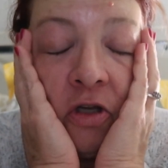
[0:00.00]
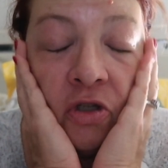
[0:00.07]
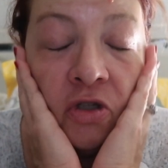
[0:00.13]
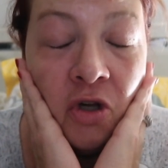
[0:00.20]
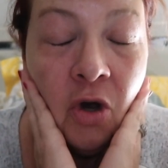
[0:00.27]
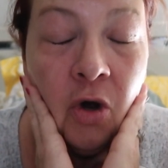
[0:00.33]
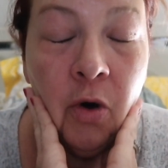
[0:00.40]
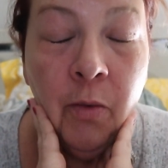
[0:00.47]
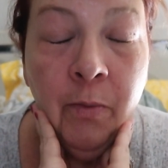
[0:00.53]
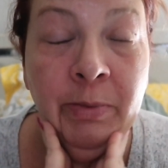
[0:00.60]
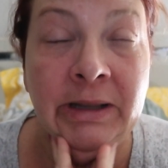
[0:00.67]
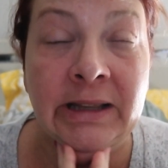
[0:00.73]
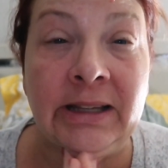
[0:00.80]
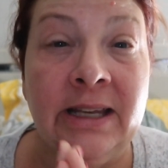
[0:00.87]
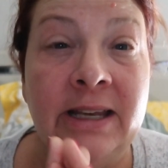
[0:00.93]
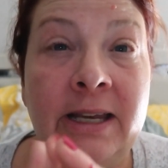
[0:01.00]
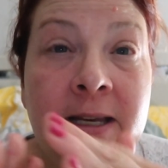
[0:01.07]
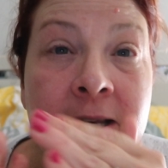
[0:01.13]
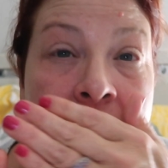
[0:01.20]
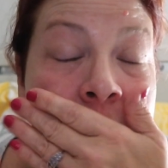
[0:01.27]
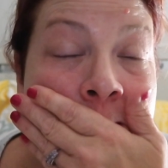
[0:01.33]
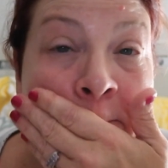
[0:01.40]
So
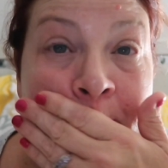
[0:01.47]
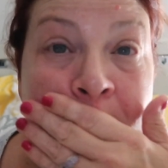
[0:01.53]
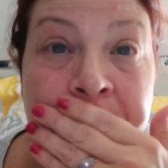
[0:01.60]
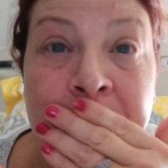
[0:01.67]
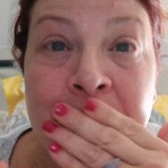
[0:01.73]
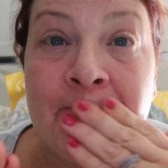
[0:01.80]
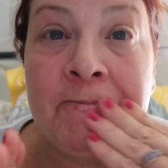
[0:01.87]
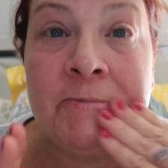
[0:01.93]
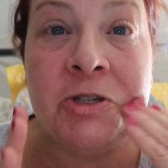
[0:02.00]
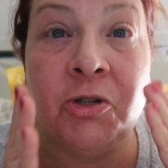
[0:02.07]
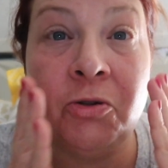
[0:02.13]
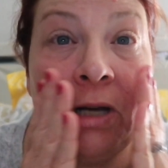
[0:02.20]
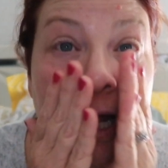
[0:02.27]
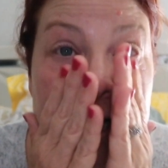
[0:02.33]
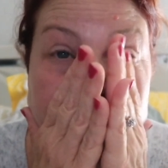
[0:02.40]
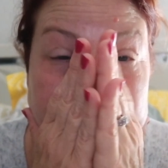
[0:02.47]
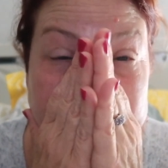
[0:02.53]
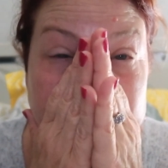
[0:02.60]
please do not